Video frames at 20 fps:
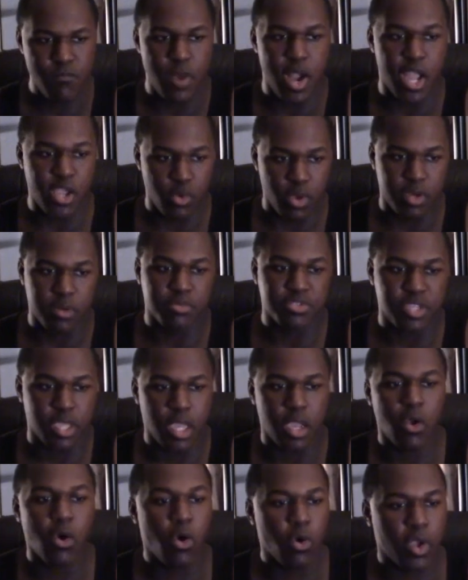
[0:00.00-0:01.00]
You end up
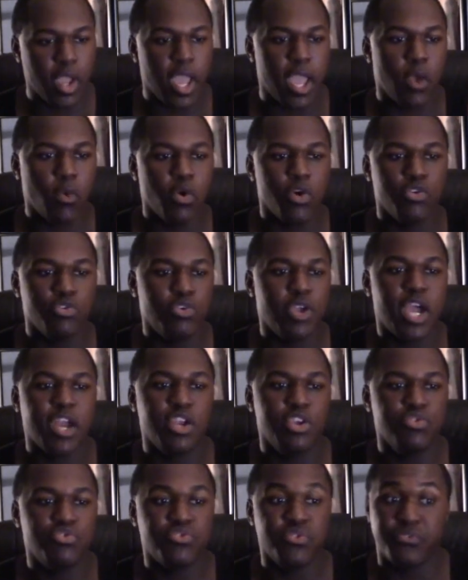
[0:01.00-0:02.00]
saying, okay, well, you got
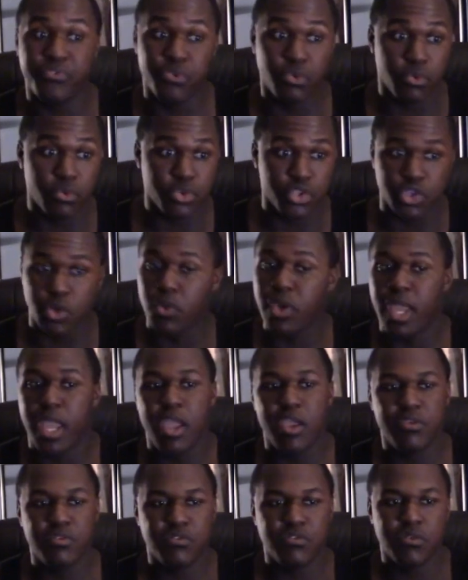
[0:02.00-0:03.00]
to use the full
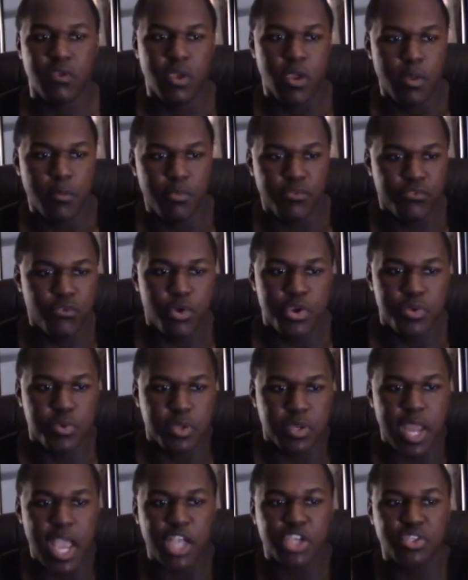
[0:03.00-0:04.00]
showcase before you
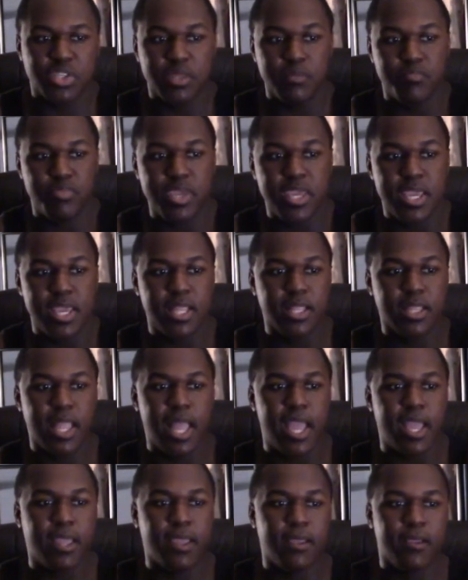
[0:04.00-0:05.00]
can actually be,
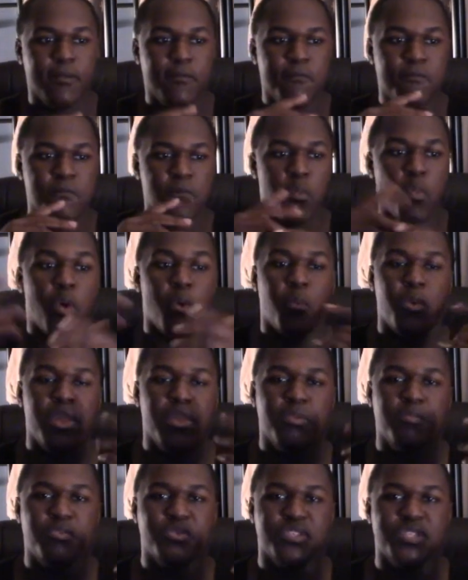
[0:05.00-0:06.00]
like, what we
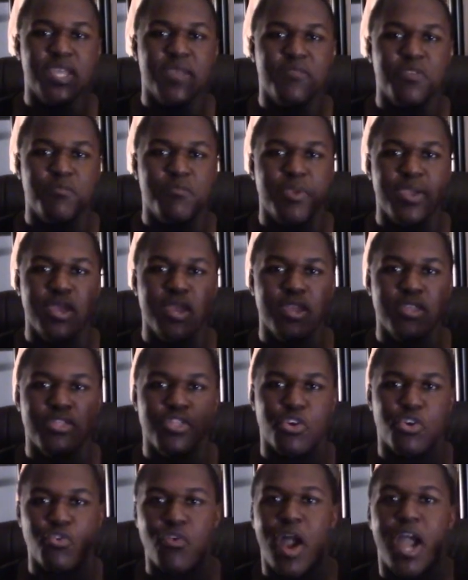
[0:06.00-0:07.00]
perceive to be
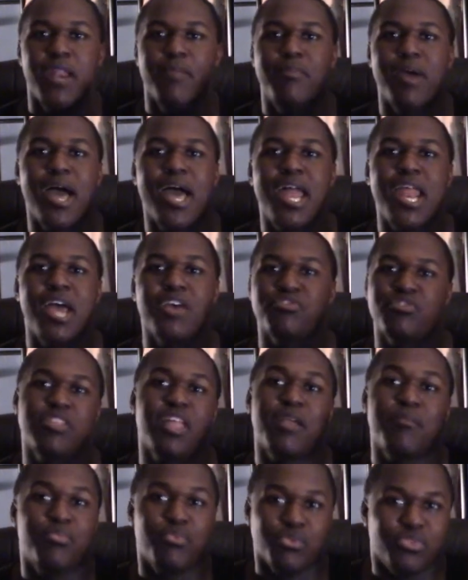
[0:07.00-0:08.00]
the karate badass or
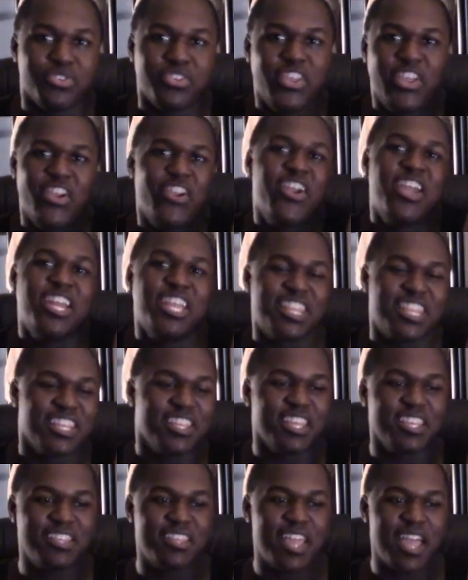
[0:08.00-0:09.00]
like Bruce Lee or anything
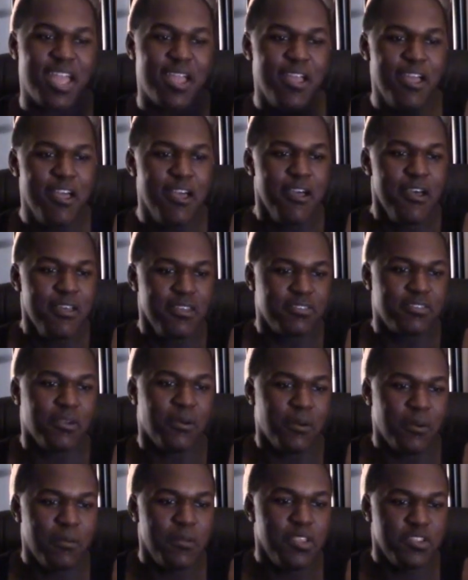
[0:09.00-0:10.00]
like that.
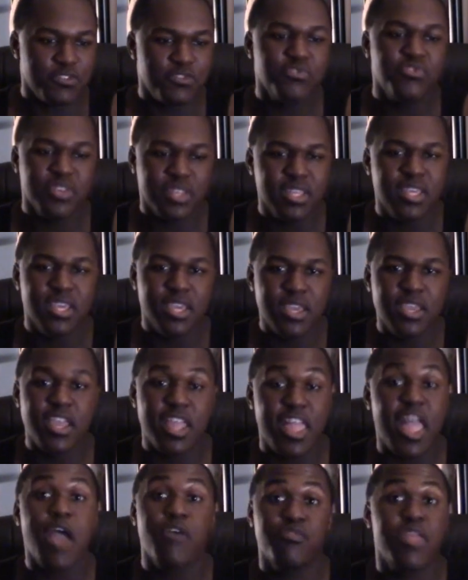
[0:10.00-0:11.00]
So it's really,
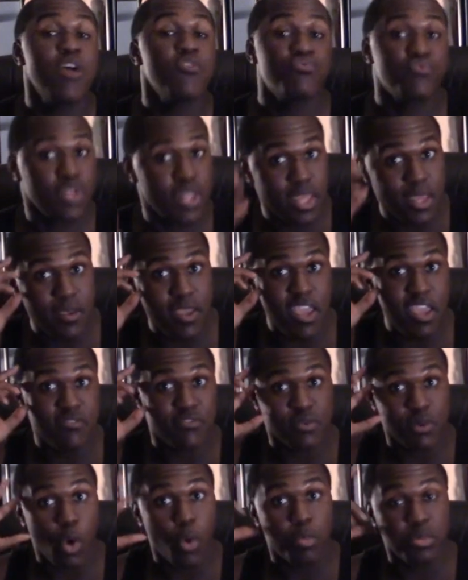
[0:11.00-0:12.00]
that really
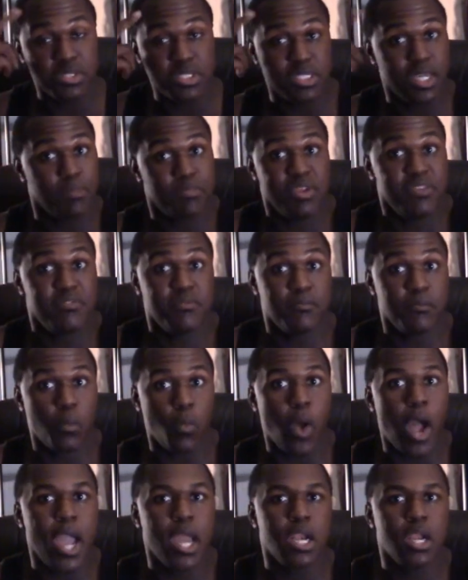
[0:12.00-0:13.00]
even opens it up even
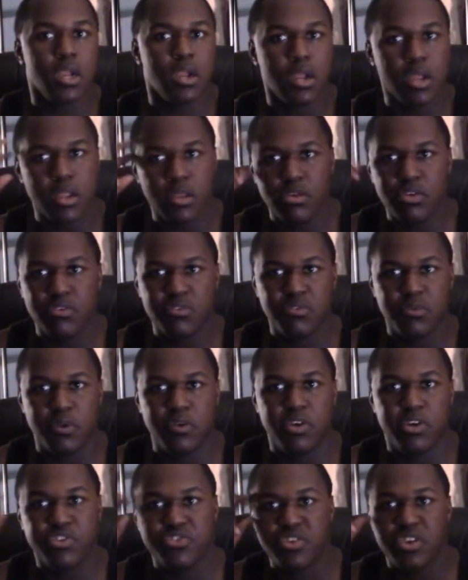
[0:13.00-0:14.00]
wider in
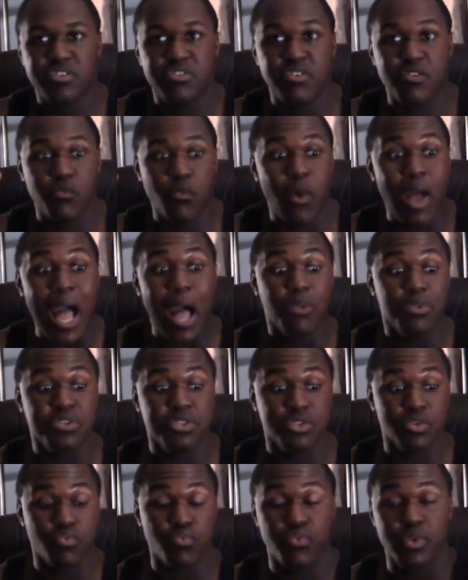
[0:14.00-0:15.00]
your sense of, wow, this
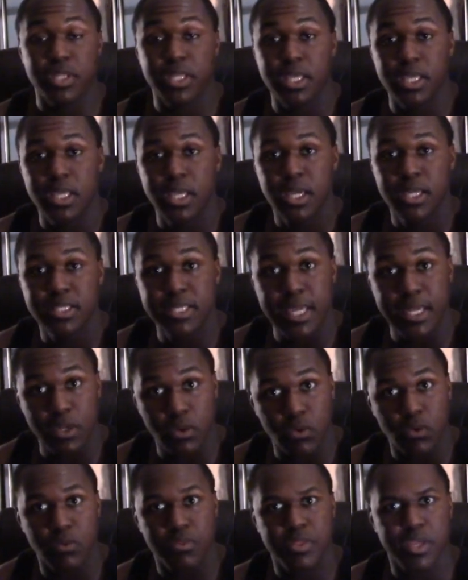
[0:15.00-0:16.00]
is a really
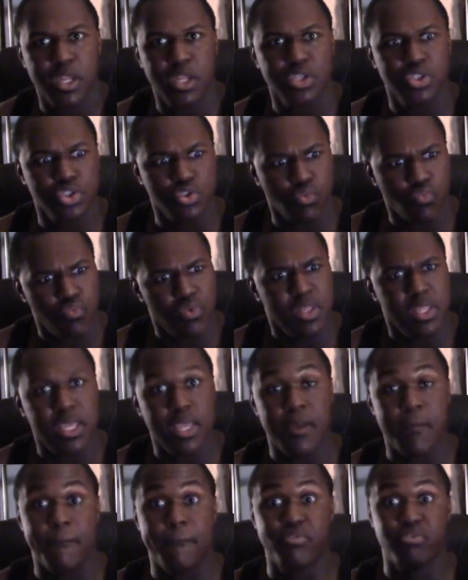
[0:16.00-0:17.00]
technical thing. This is a
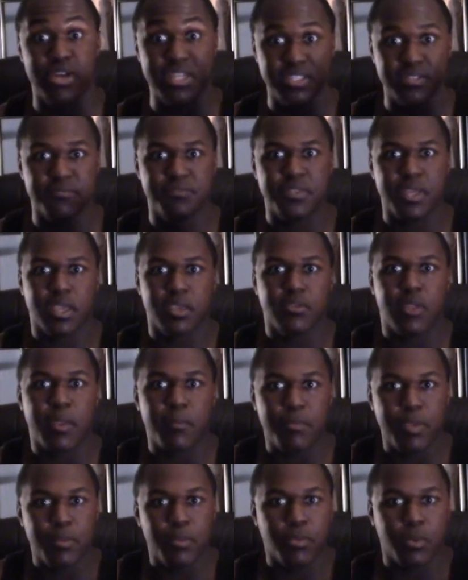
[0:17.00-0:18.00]
really impressive thing
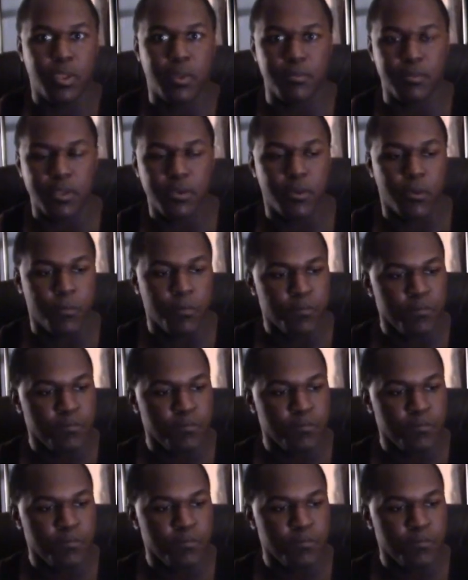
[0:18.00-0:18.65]
that people can do.